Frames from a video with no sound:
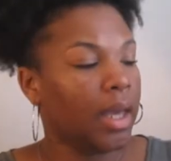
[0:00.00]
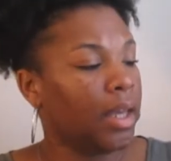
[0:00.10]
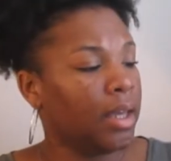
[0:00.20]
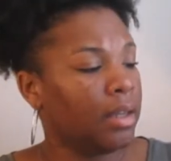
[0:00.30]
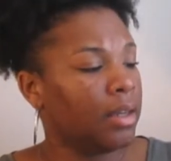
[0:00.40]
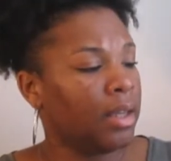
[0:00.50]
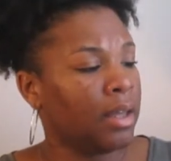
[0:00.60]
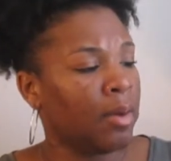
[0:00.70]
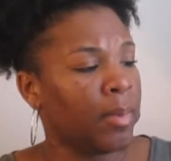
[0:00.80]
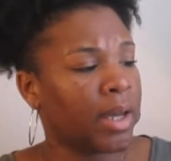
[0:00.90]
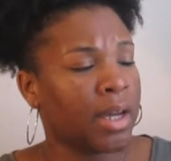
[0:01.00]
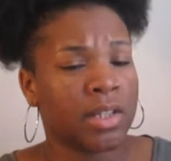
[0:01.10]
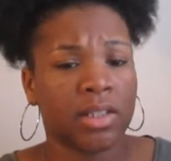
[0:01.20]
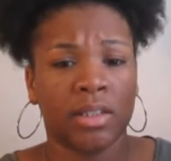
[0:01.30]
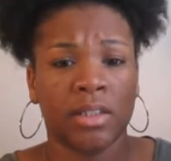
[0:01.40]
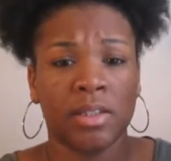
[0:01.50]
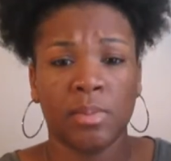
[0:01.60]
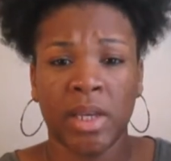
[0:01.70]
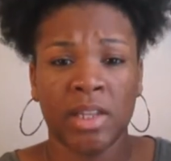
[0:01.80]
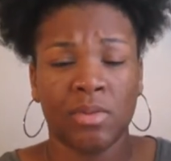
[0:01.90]
and oh my gosh this
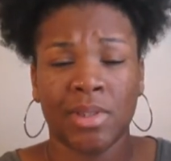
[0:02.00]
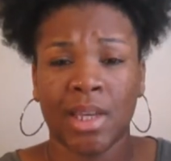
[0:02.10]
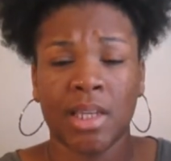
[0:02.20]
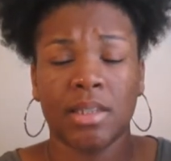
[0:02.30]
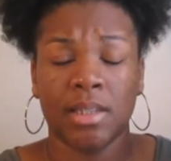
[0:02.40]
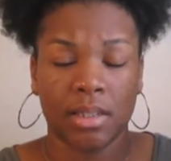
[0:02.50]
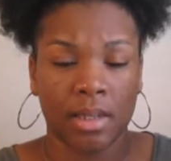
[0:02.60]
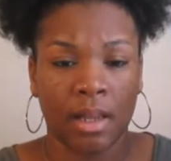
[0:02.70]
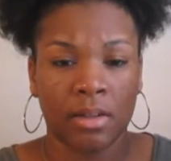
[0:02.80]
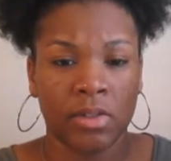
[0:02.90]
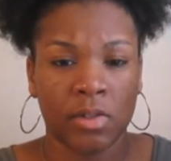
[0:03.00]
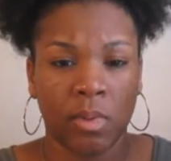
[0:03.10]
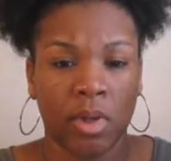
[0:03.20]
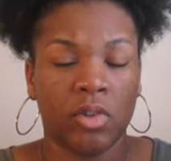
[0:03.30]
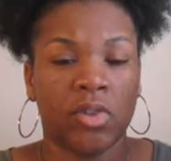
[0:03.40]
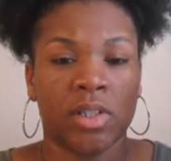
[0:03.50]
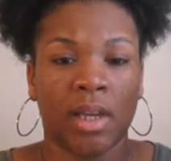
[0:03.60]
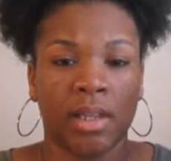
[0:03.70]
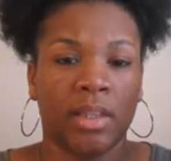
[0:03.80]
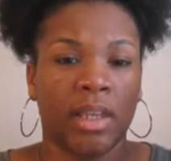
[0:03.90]
mask was like six dollars as well just
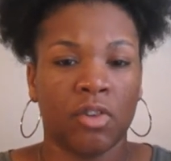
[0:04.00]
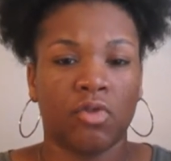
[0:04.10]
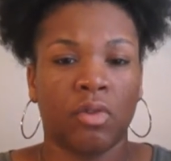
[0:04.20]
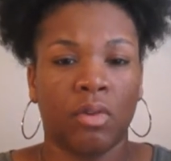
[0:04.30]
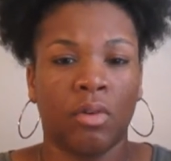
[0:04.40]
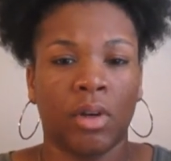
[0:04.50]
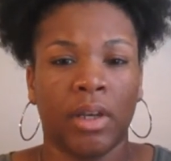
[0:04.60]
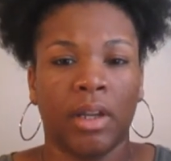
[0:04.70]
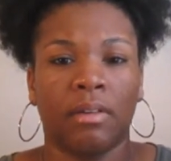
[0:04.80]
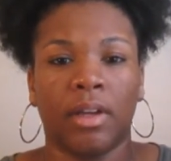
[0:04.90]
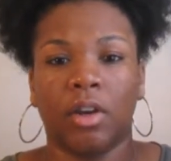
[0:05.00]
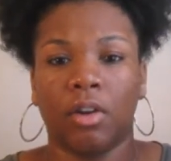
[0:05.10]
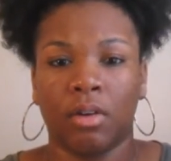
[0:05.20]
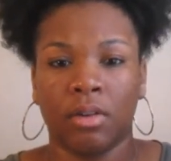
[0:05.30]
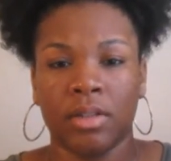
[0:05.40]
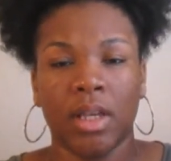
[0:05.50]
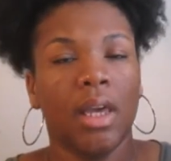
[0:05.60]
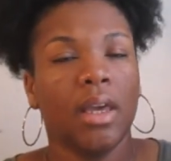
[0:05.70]
like the extraordinary curls